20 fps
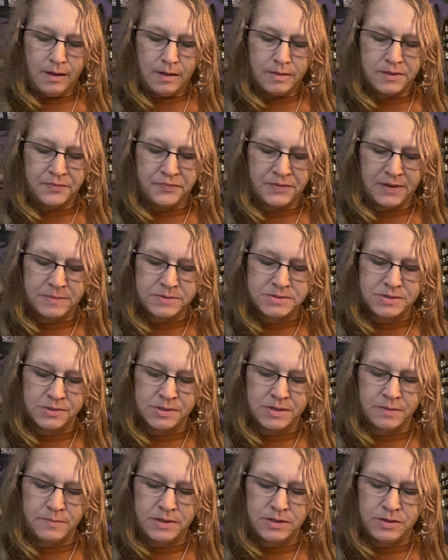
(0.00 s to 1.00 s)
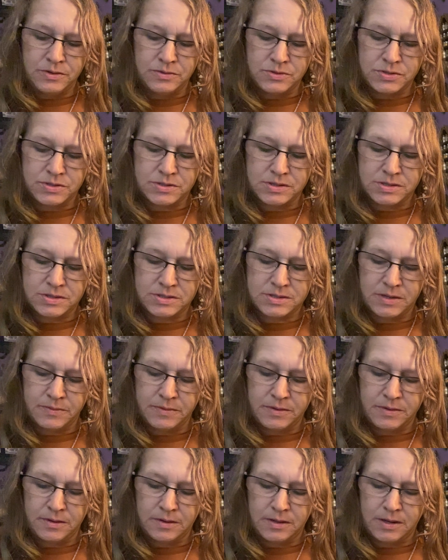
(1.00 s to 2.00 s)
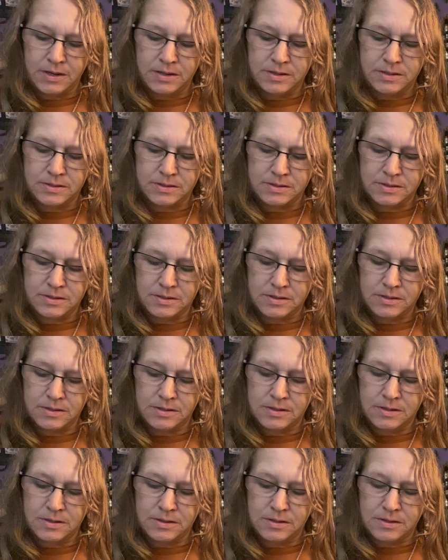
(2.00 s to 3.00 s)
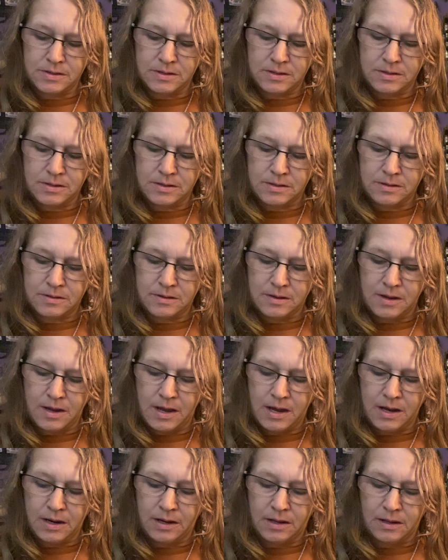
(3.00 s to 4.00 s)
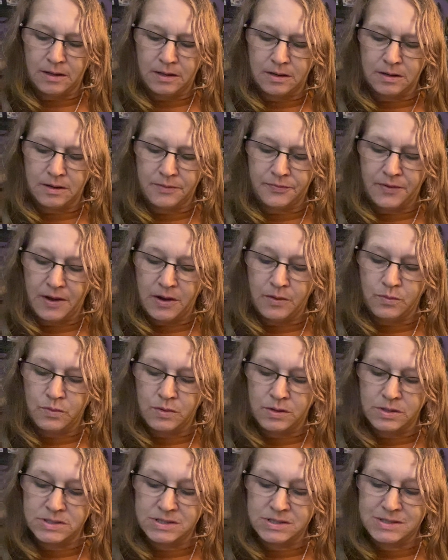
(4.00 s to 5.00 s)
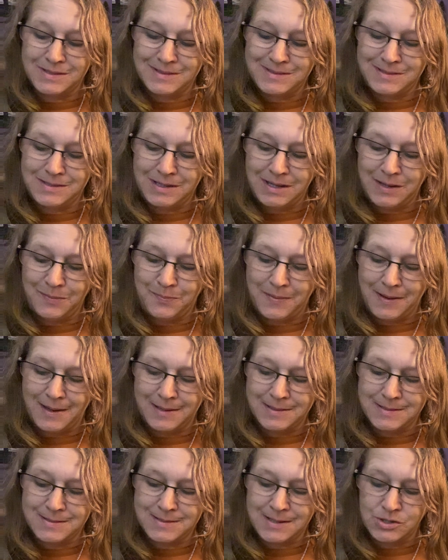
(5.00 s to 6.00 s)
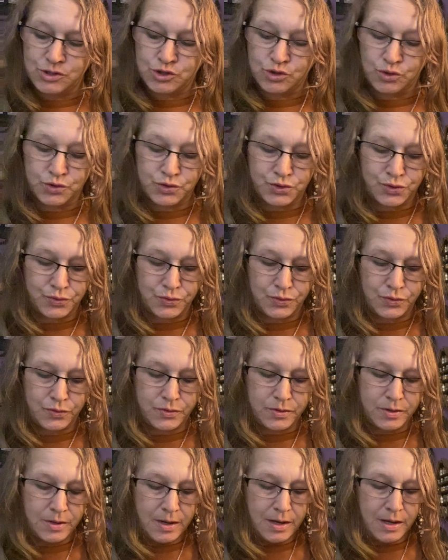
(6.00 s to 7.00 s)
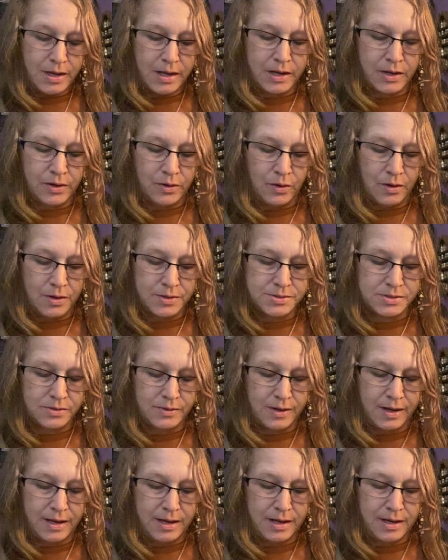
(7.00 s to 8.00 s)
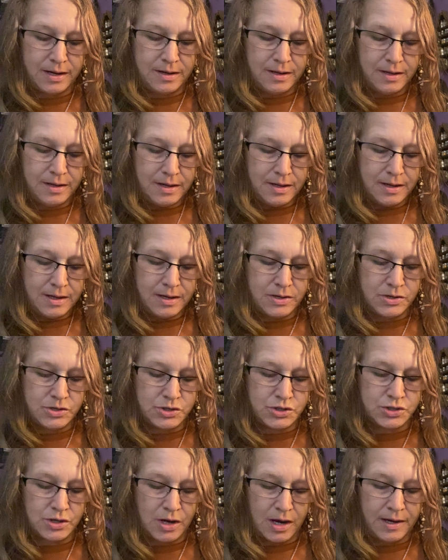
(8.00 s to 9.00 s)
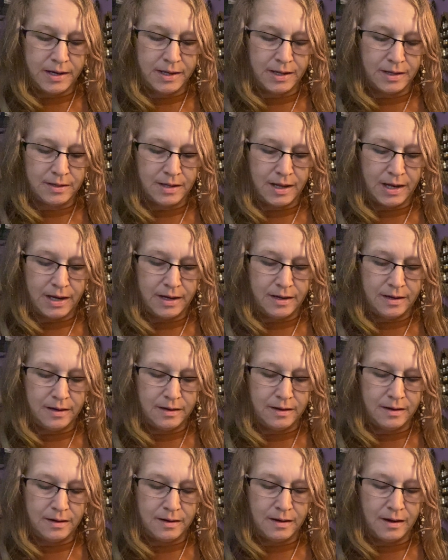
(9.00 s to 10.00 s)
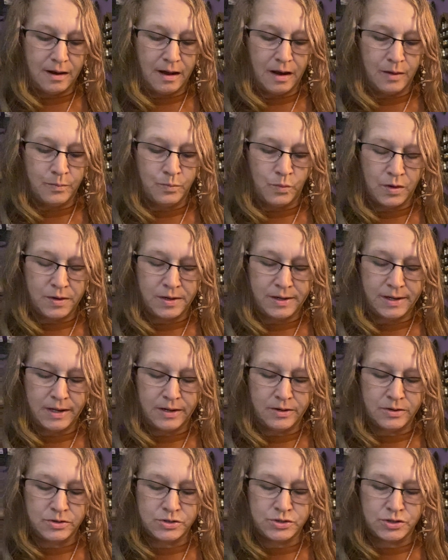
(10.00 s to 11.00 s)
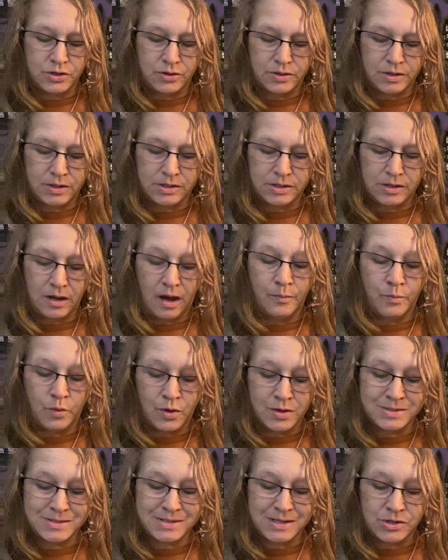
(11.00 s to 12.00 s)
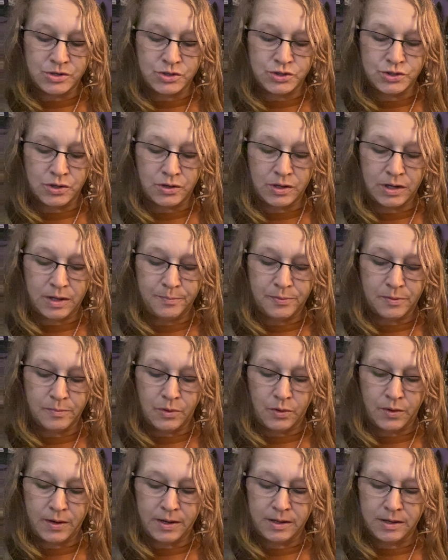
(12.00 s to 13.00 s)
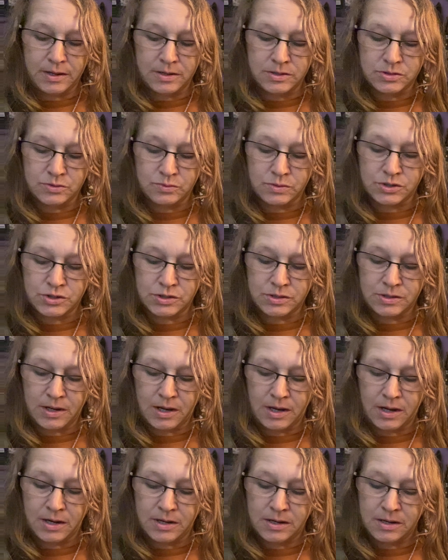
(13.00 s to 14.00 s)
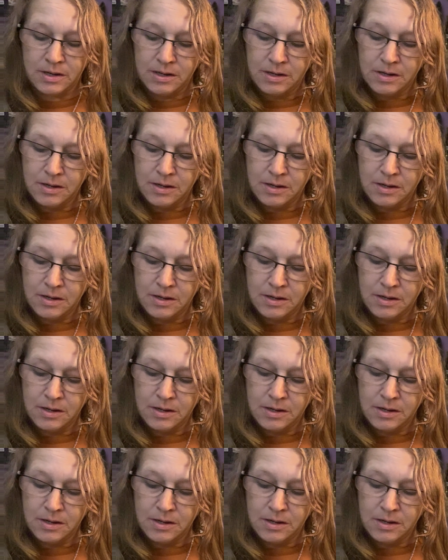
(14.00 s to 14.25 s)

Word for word: The flamestone can be used to stimulate and clarify one's deep and essential truth. It can also aid in shining a light on one inner journey, on one's inner journey, promoting intuition and